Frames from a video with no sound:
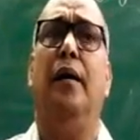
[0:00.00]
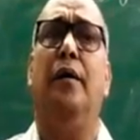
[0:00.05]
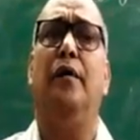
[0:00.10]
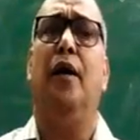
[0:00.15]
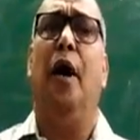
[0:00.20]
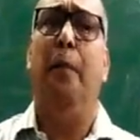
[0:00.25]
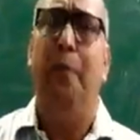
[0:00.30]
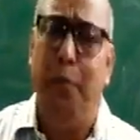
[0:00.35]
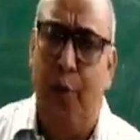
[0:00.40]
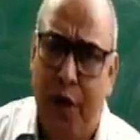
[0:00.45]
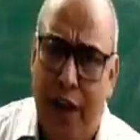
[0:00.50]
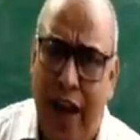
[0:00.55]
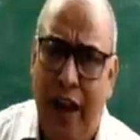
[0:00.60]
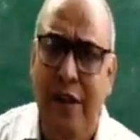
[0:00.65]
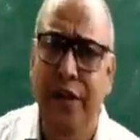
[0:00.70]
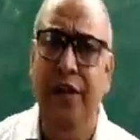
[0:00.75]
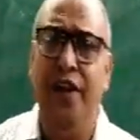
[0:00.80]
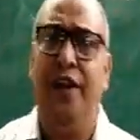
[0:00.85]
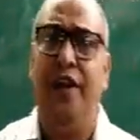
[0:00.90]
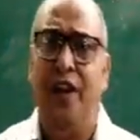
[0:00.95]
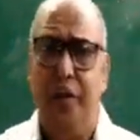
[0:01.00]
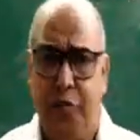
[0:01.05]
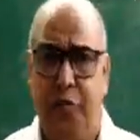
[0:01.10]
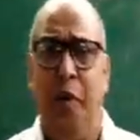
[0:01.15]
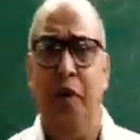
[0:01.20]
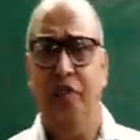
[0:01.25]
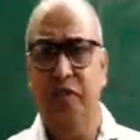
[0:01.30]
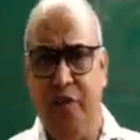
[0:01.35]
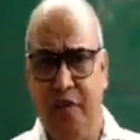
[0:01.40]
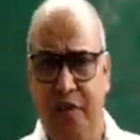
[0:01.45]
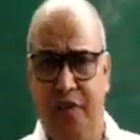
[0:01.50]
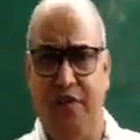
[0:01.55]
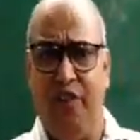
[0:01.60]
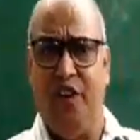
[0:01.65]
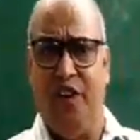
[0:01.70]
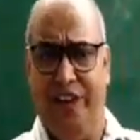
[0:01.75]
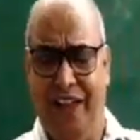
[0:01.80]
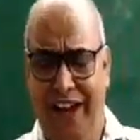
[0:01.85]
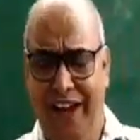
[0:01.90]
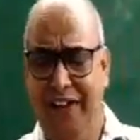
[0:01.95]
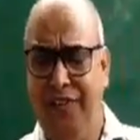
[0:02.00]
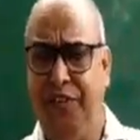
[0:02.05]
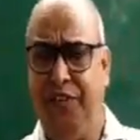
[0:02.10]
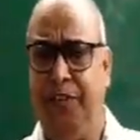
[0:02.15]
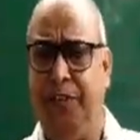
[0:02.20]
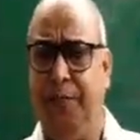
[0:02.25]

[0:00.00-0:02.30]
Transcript: component responsible for that,